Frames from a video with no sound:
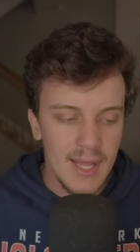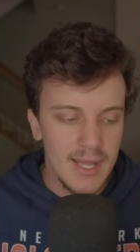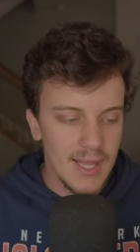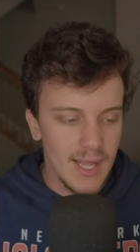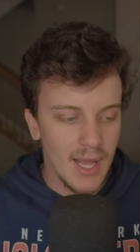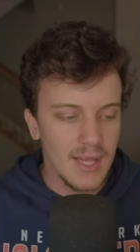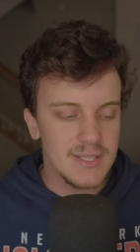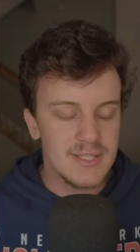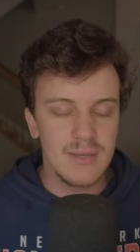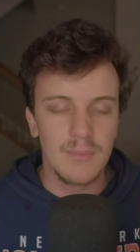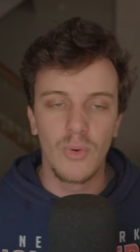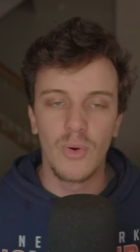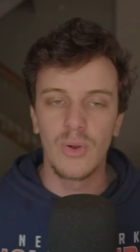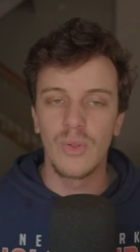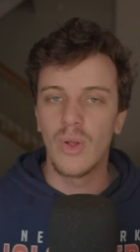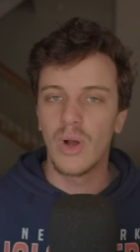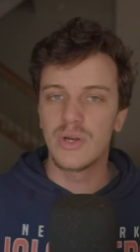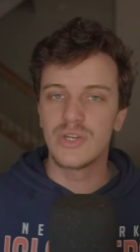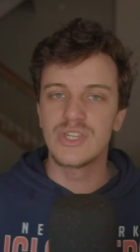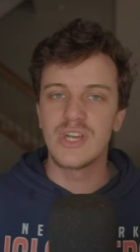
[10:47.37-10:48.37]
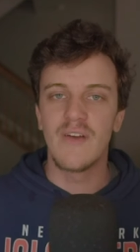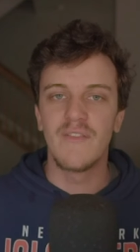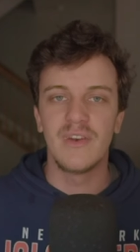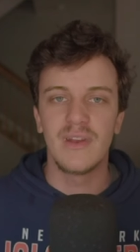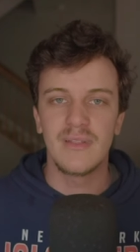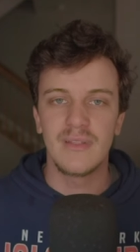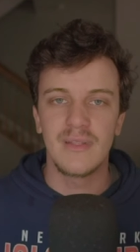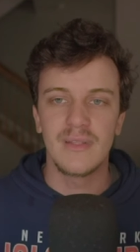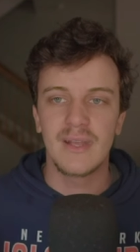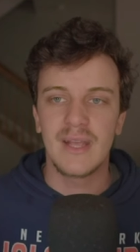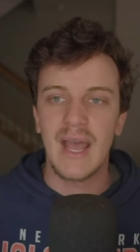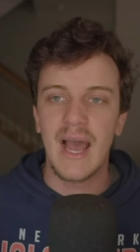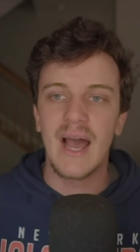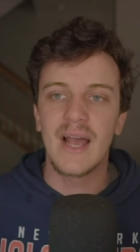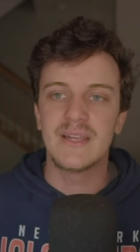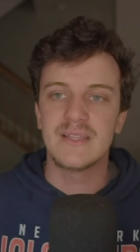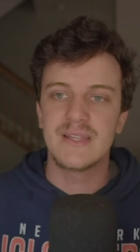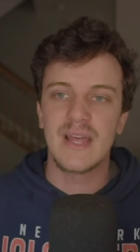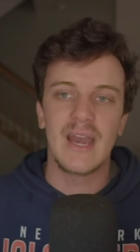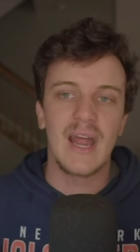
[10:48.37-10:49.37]
He has some more longevity than the
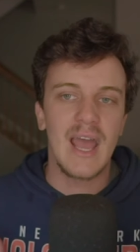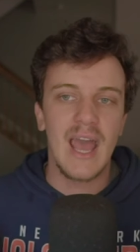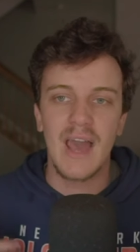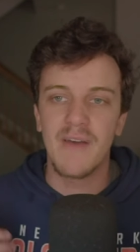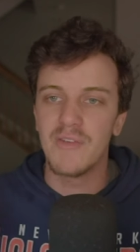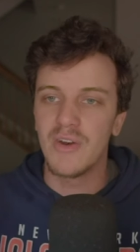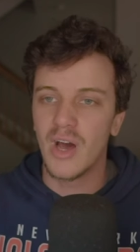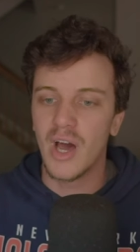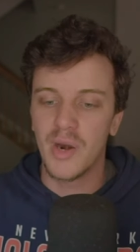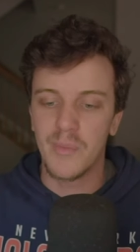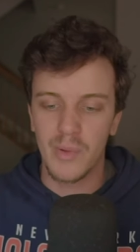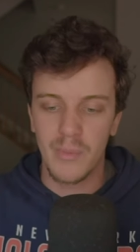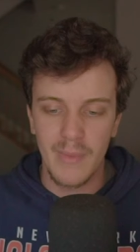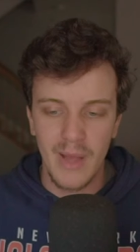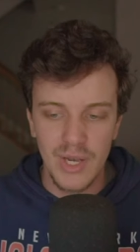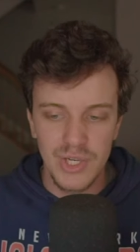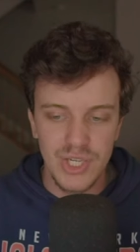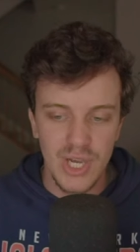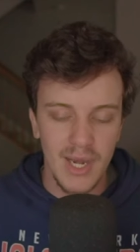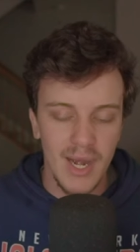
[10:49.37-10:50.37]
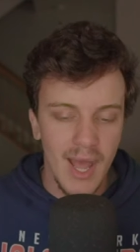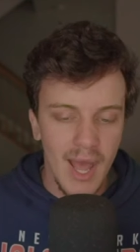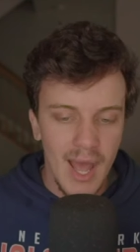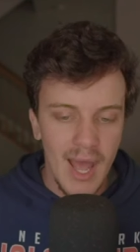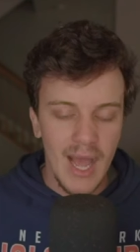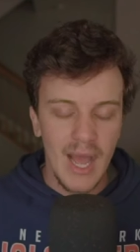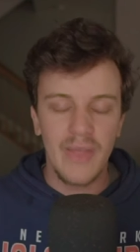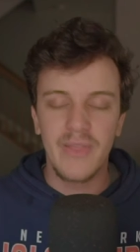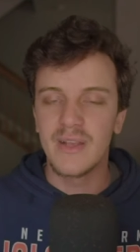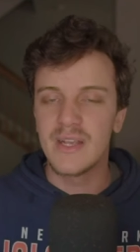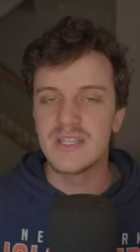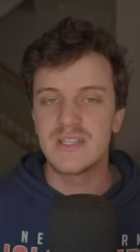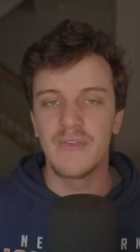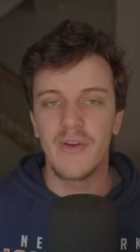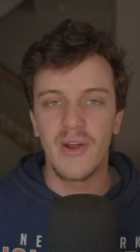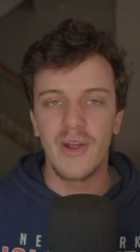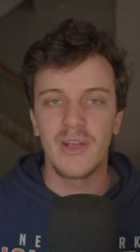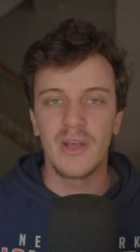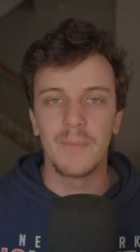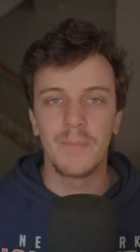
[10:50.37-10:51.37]
guys that I have an honorable mention. I think think he's a
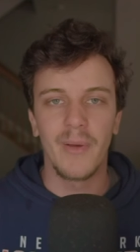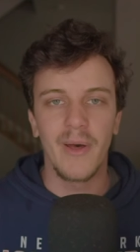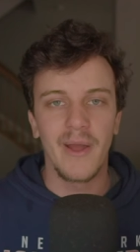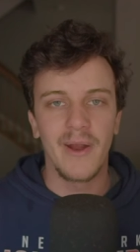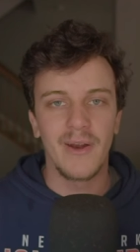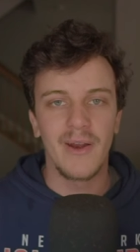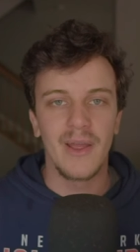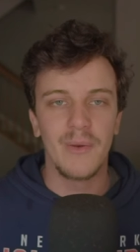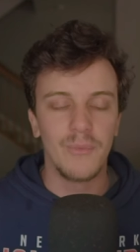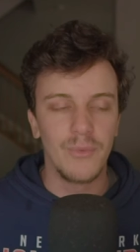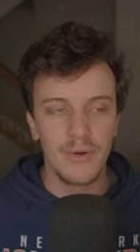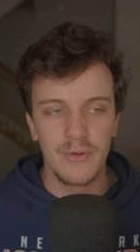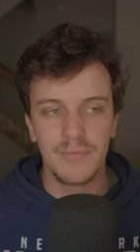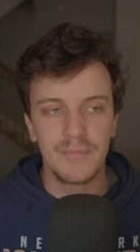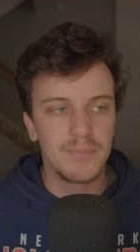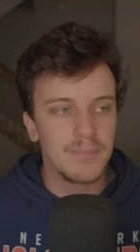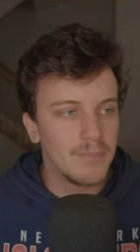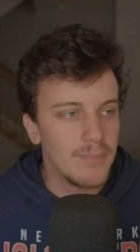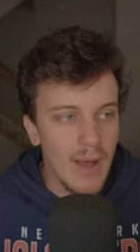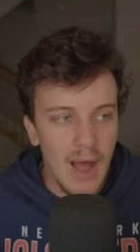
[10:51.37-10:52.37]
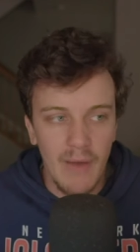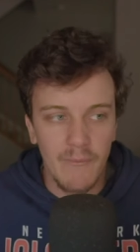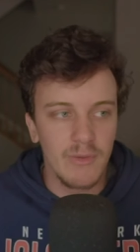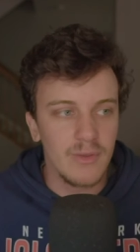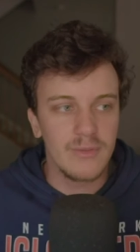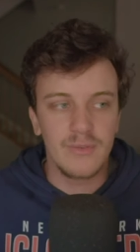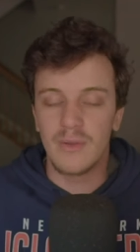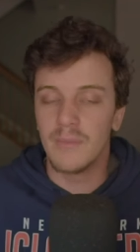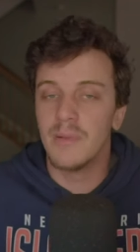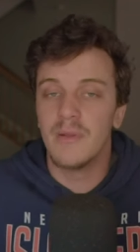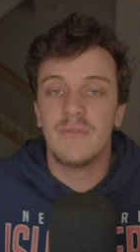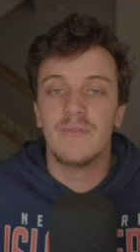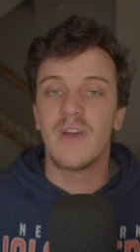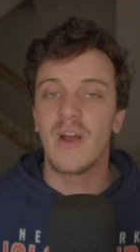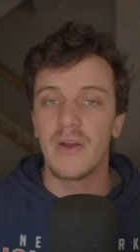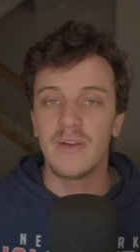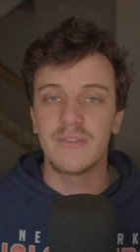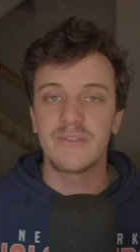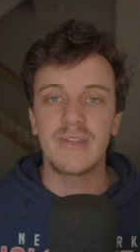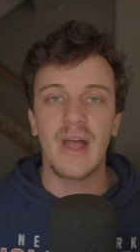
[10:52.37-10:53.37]
very good player and would have obviously been
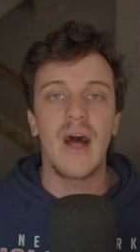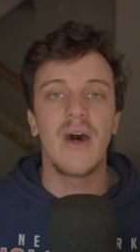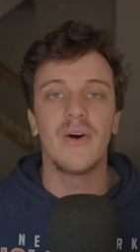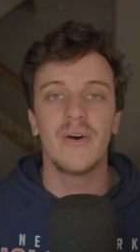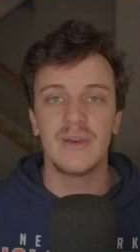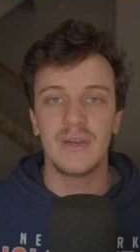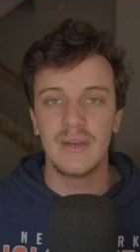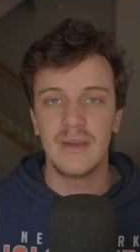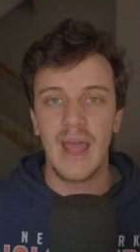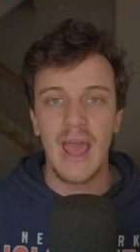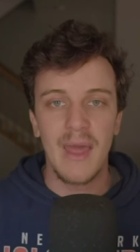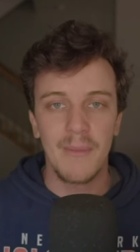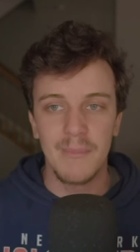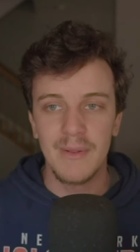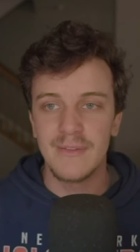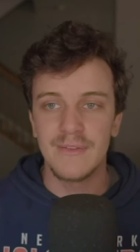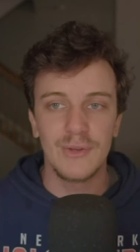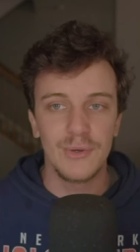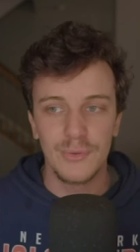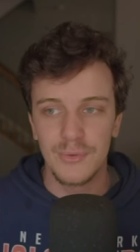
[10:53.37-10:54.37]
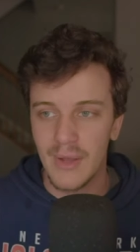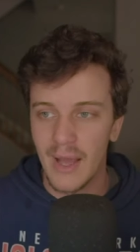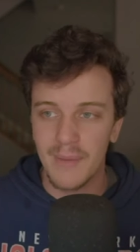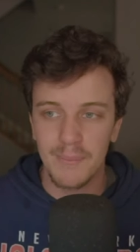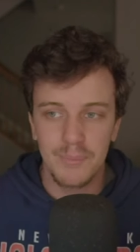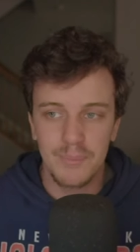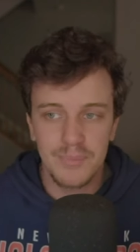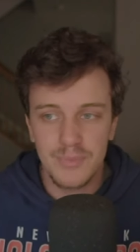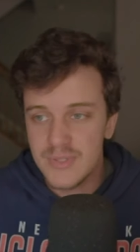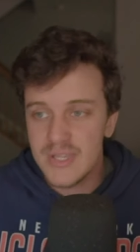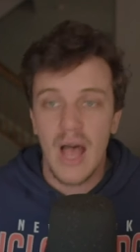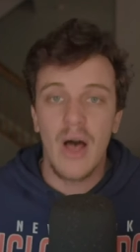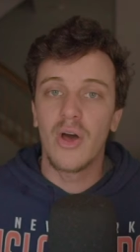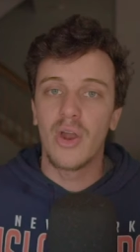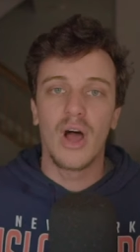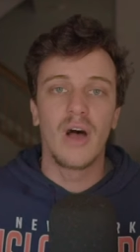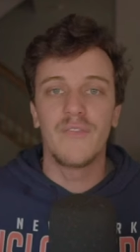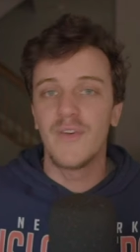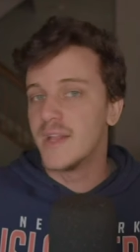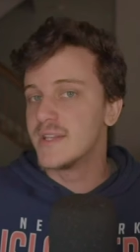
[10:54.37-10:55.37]
very solid in Edmonton. We had
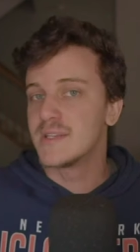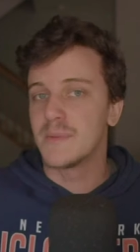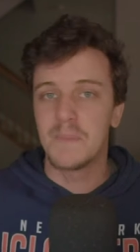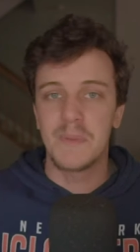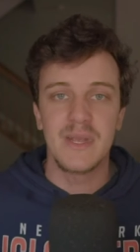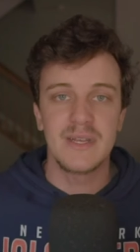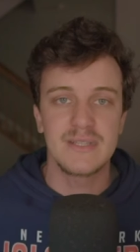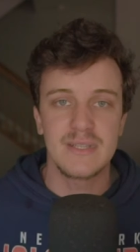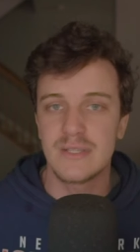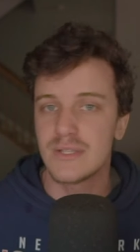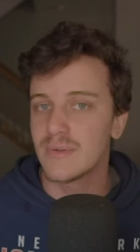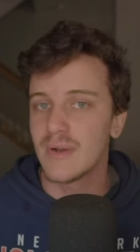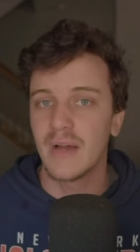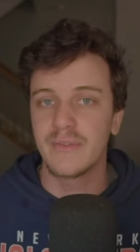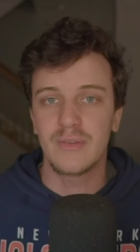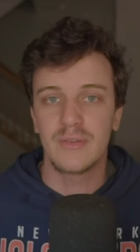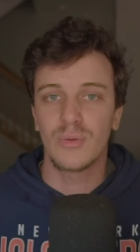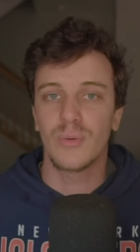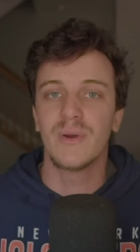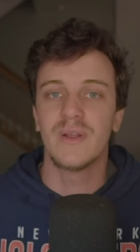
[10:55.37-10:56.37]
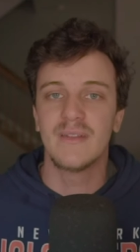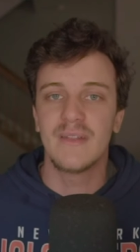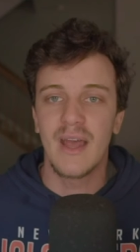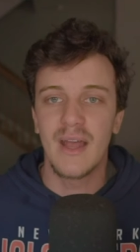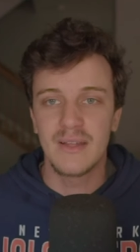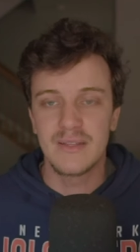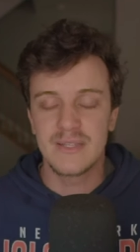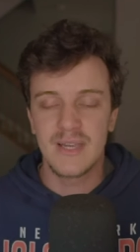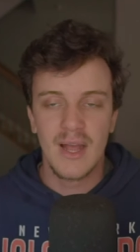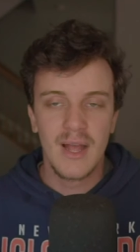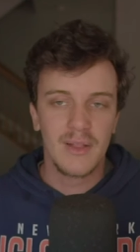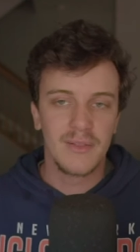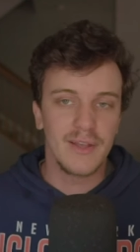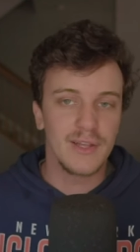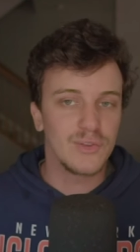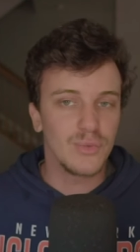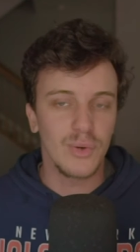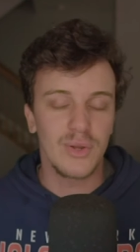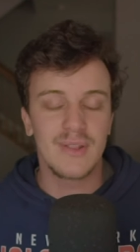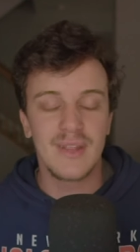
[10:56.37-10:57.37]
solid offensive pieces throughout the 2010s,
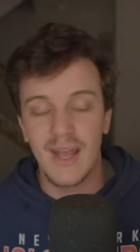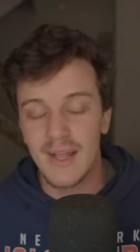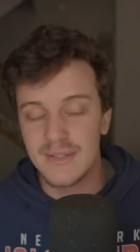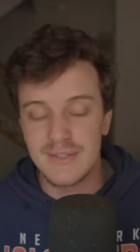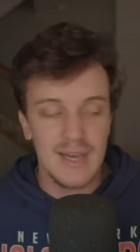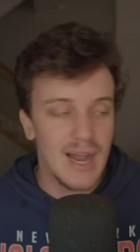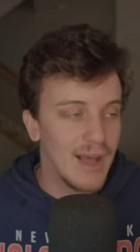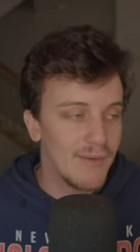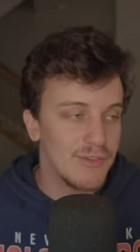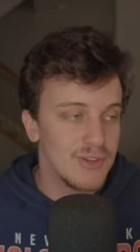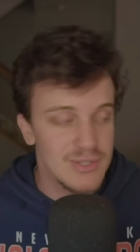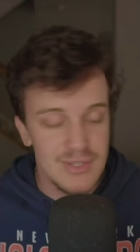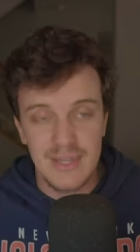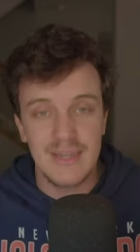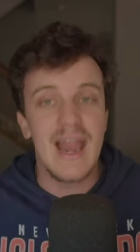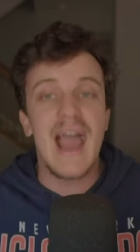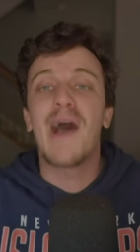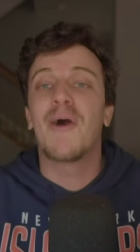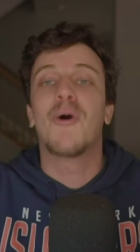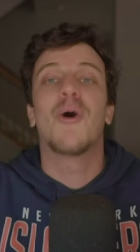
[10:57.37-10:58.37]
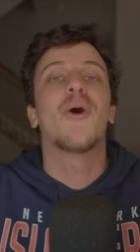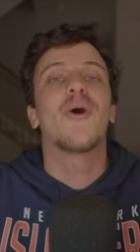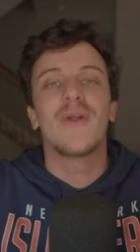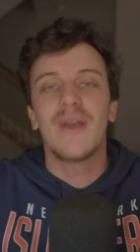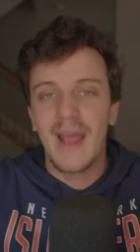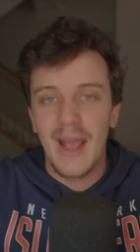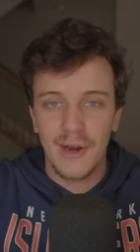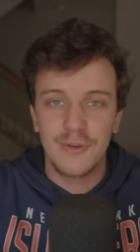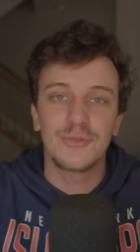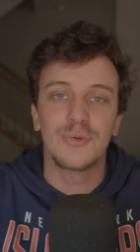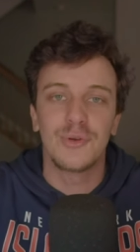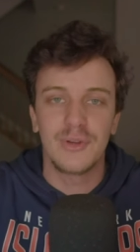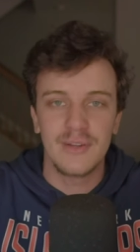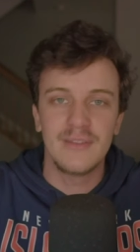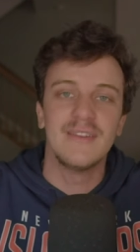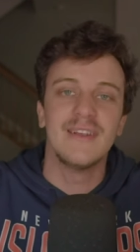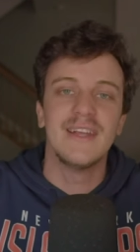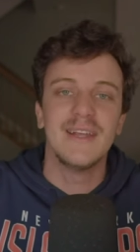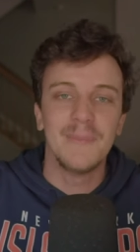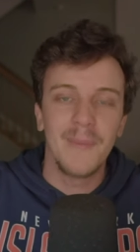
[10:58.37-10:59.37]
late 2010s, and obviously now are an actual
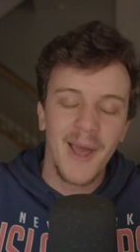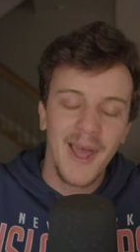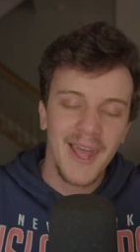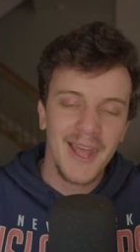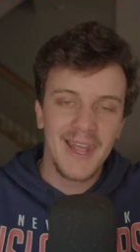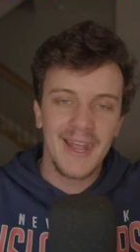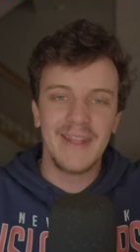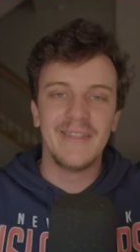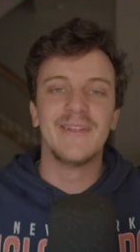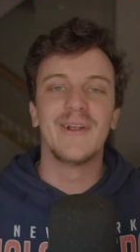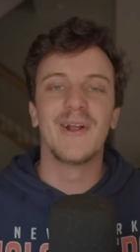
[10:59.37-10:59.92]
good team in